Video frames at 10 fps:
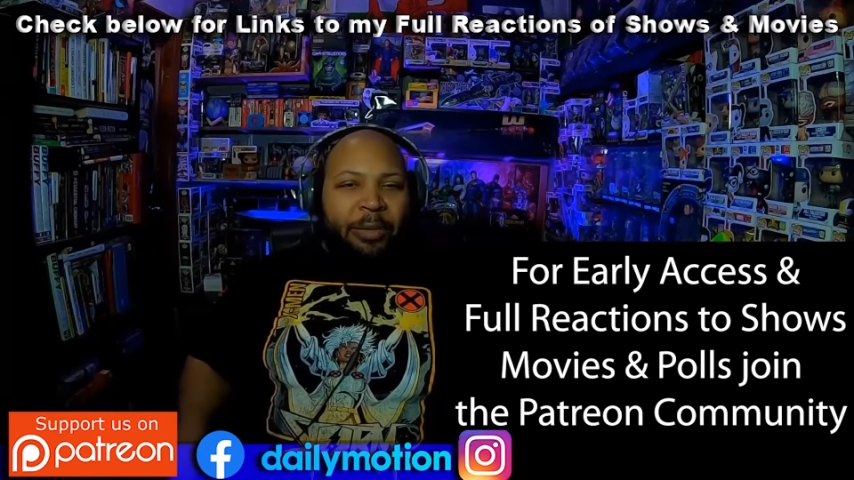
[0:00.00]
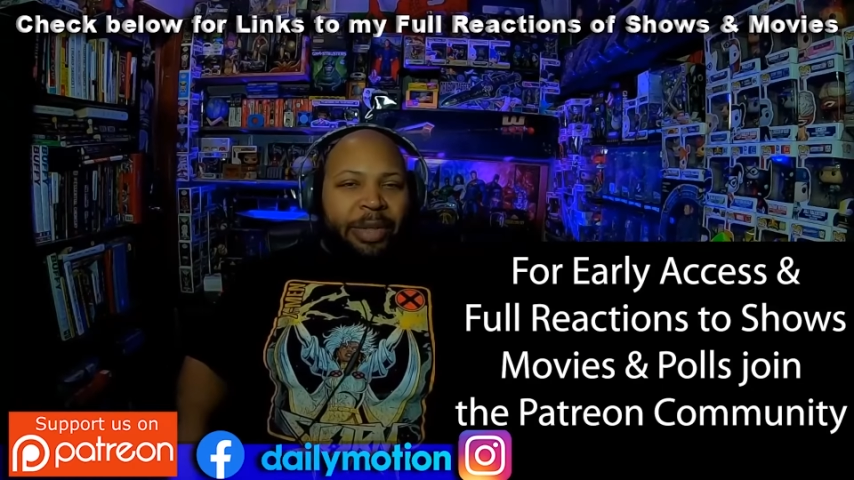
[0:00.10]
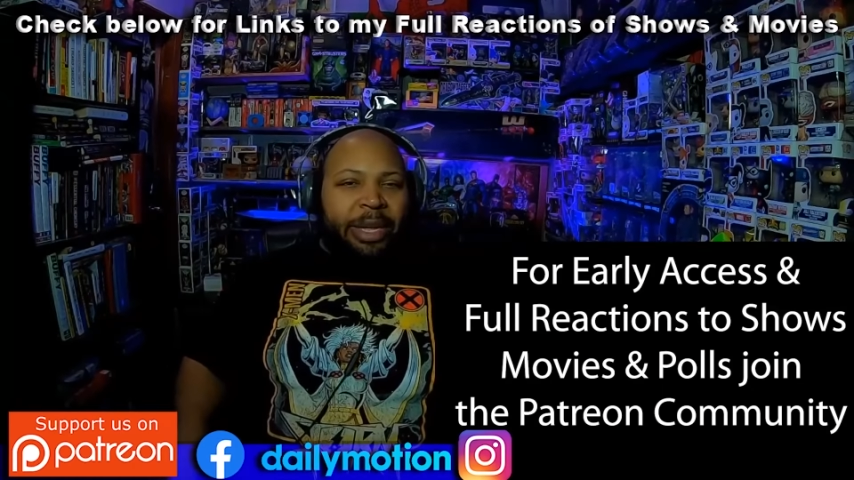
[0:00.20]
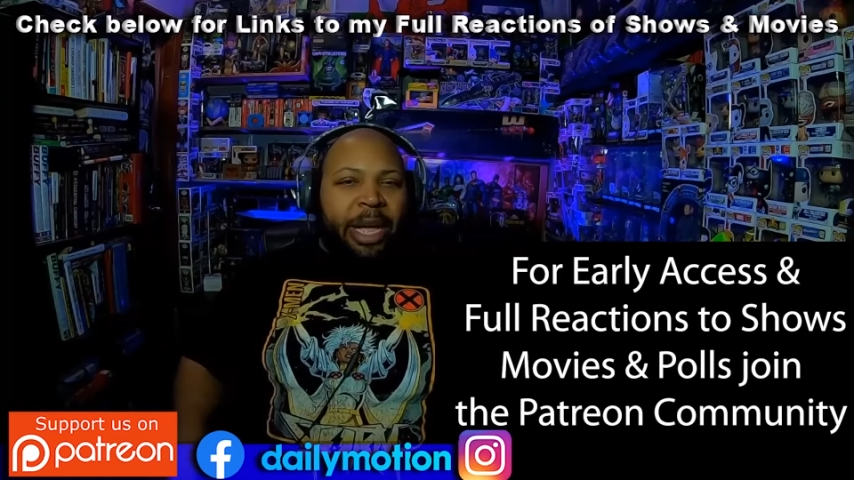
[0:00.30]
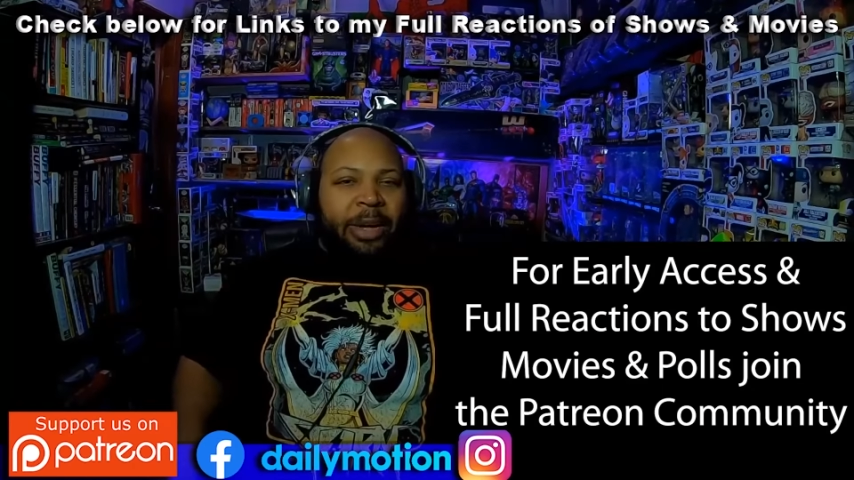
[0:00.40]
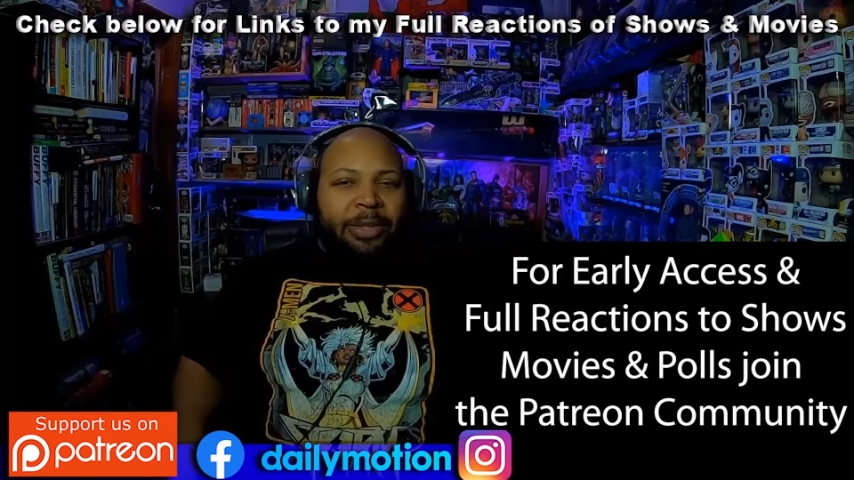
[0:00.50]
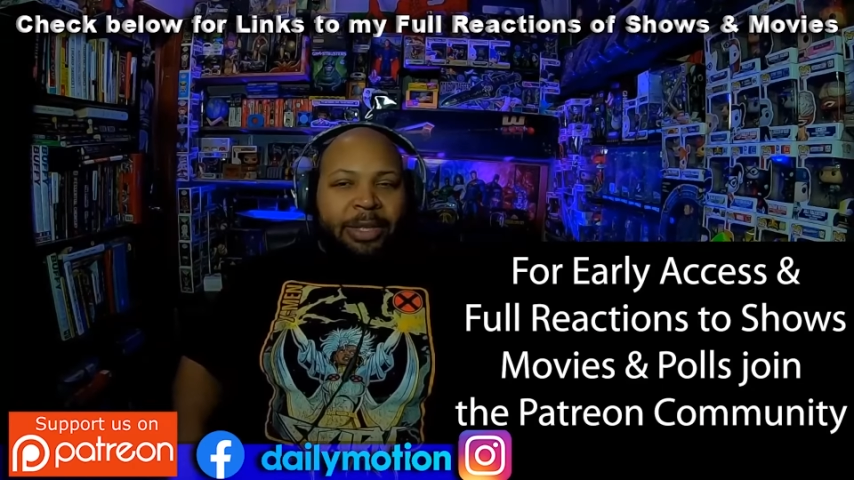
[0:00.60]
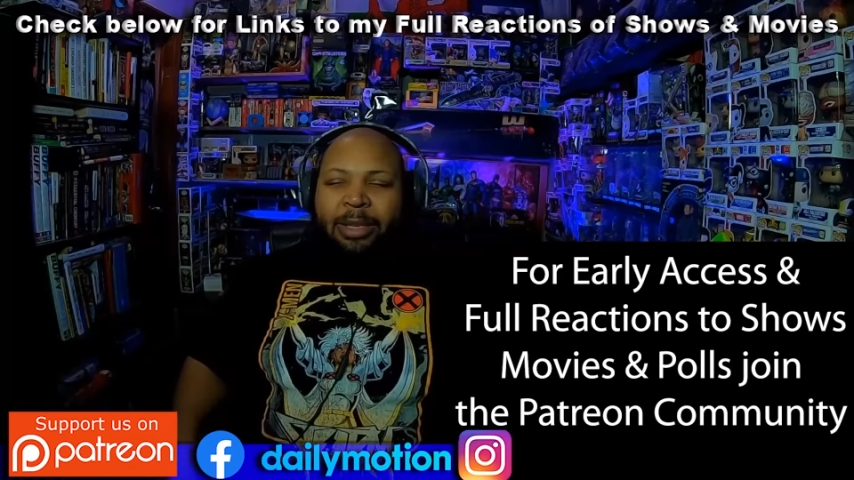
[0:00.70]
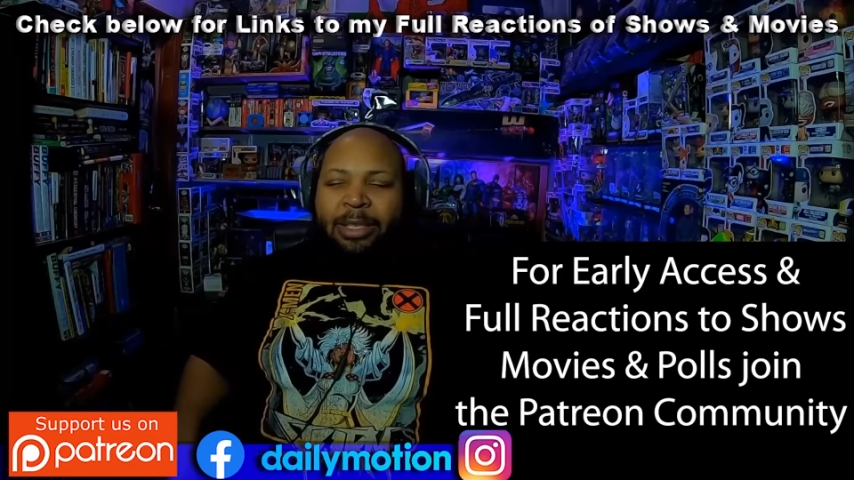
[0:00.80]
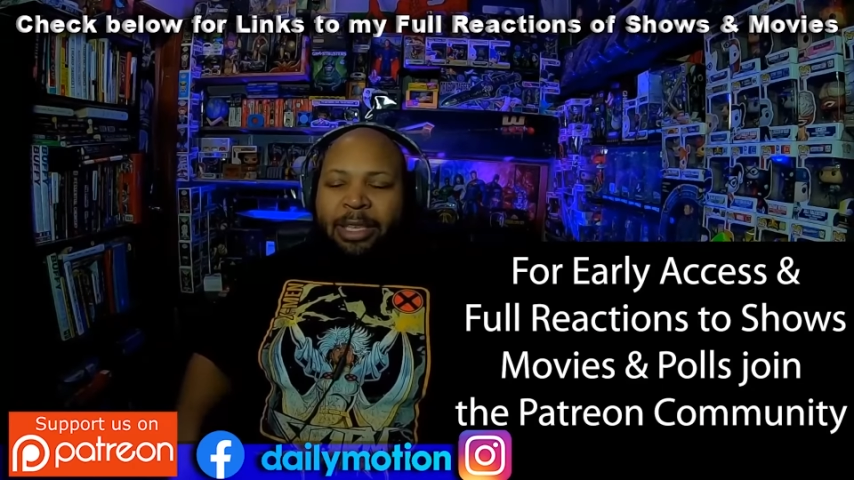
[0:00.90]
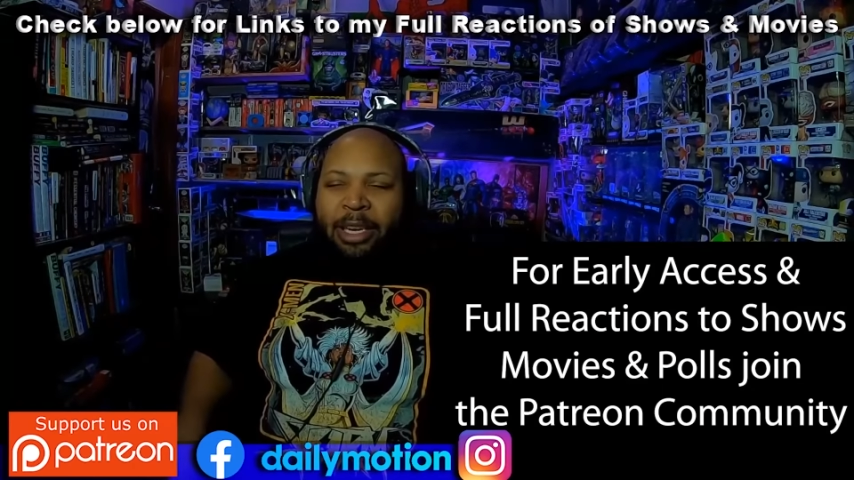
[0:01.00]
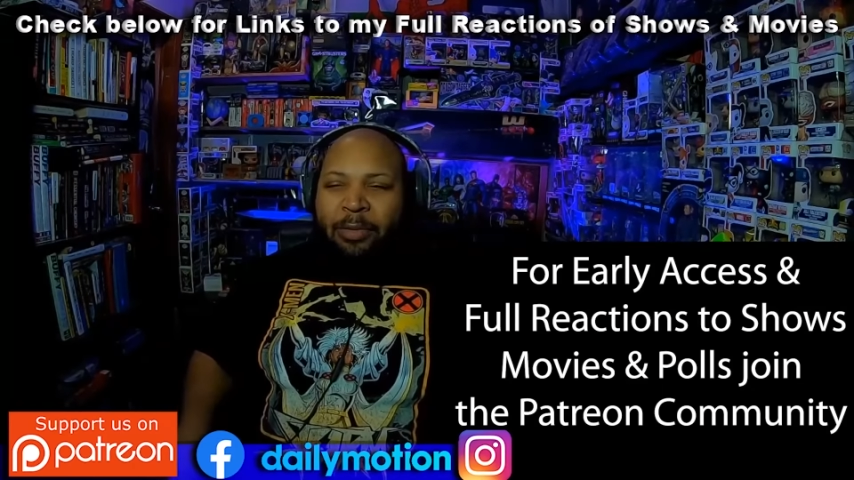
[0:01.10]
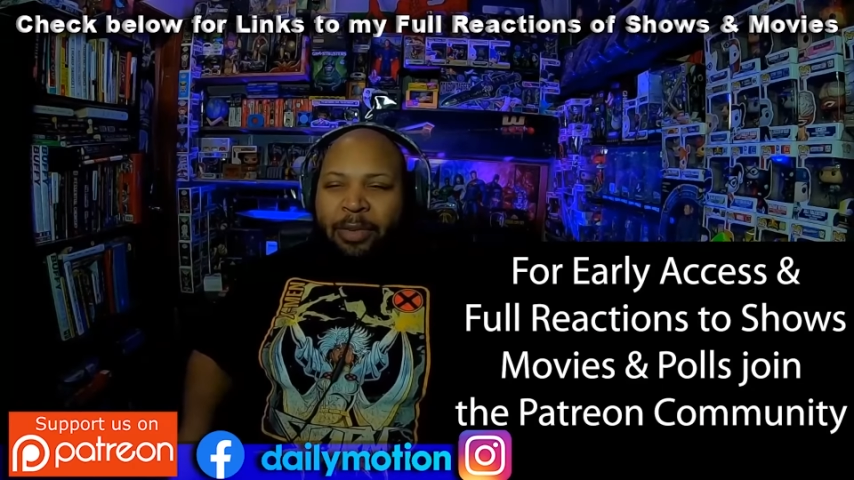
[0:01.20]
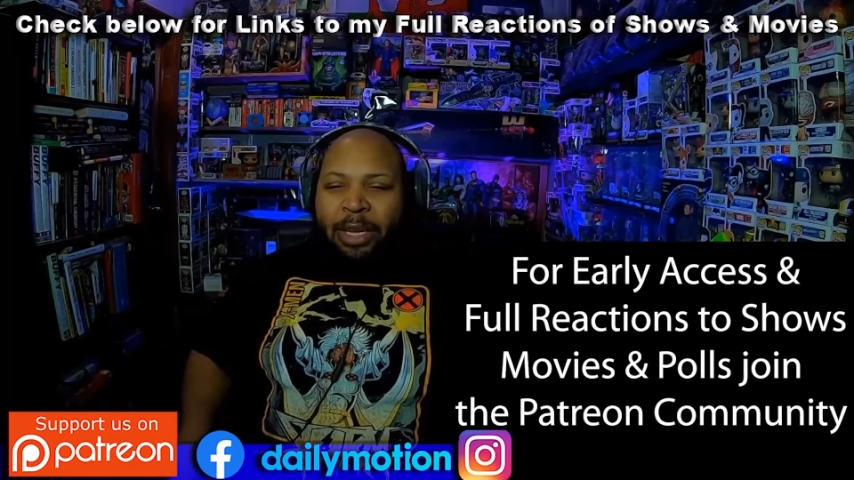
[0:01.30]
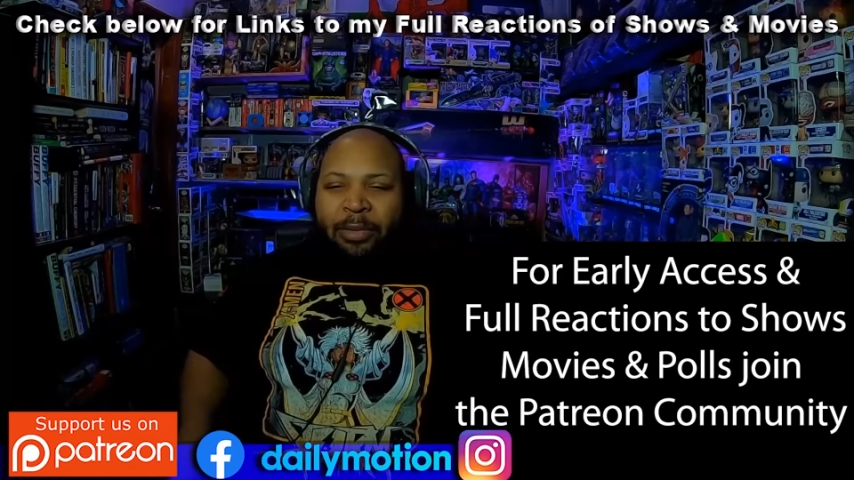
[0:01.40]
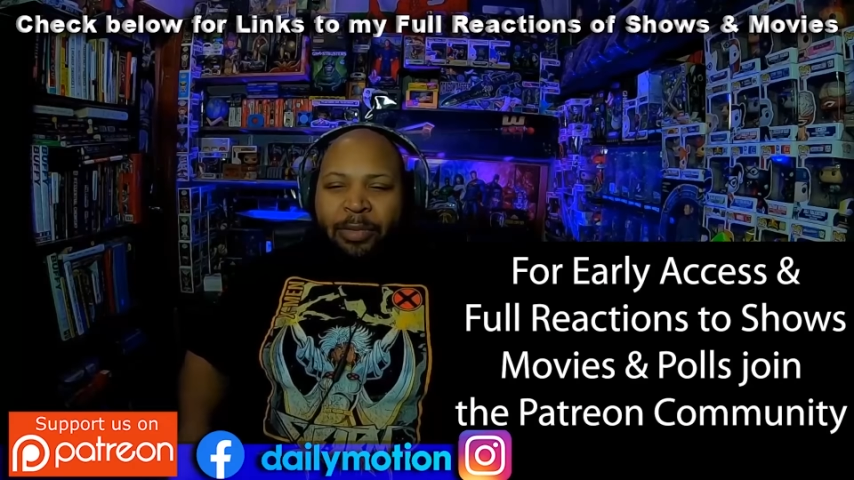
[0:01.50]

everything else. It's a tough thing